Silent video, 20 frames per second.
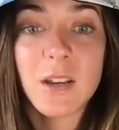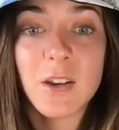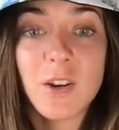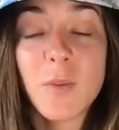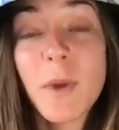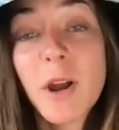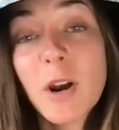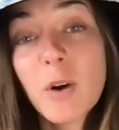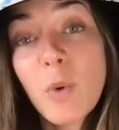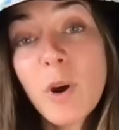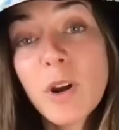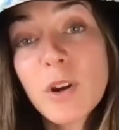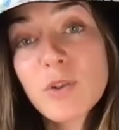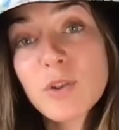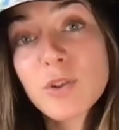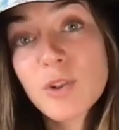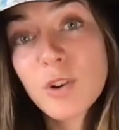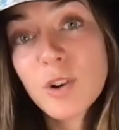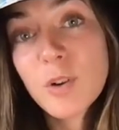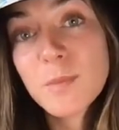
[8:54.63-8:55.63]
no matter what your
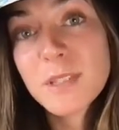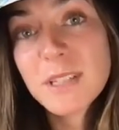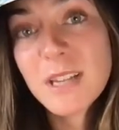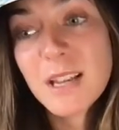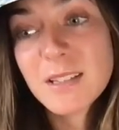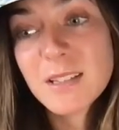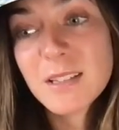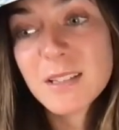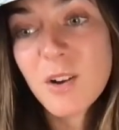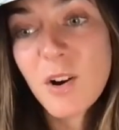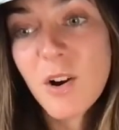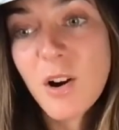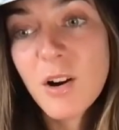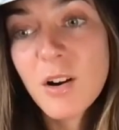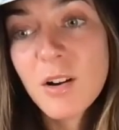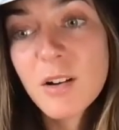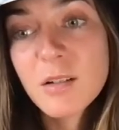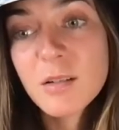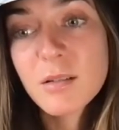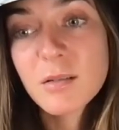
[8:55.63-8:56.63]
circumstances
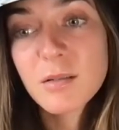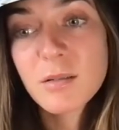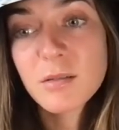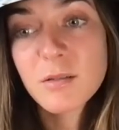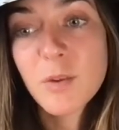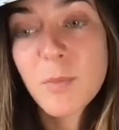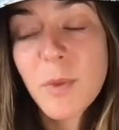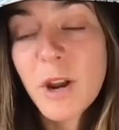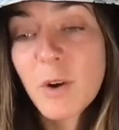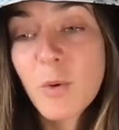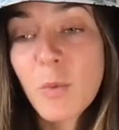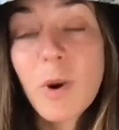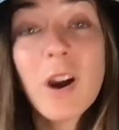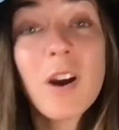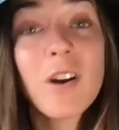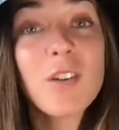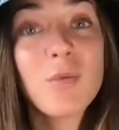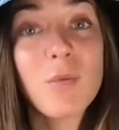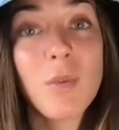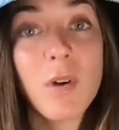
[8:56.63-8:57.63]
are, no matter
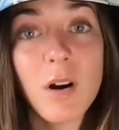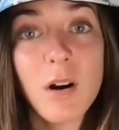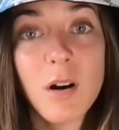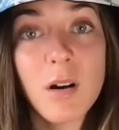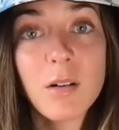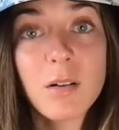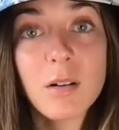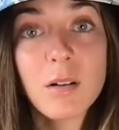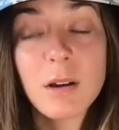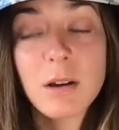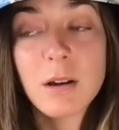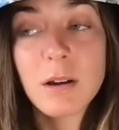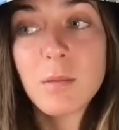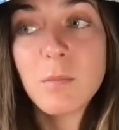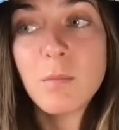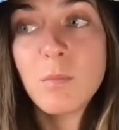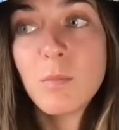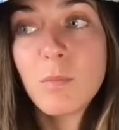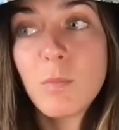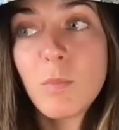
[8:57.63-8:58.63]
where you are,
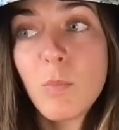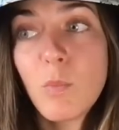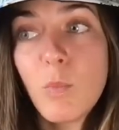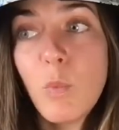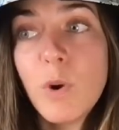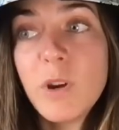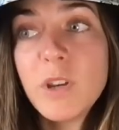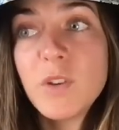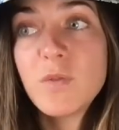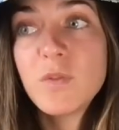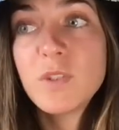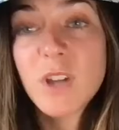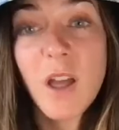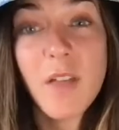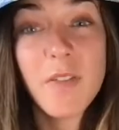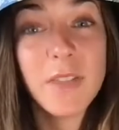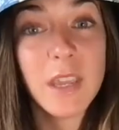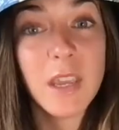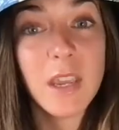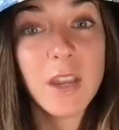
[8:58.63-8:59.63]
when you've
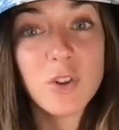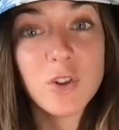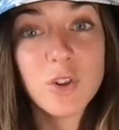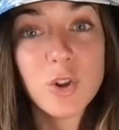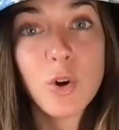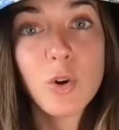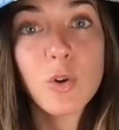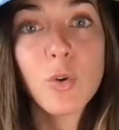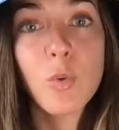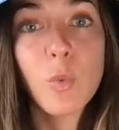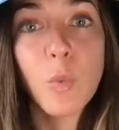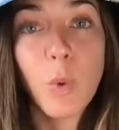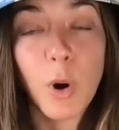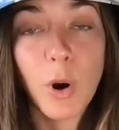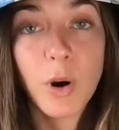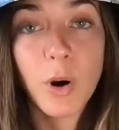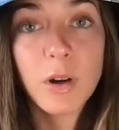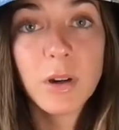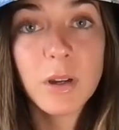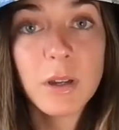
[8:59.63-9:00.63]
done the internal
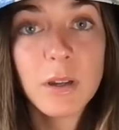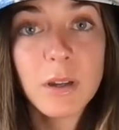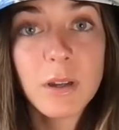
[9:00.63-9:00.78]
work,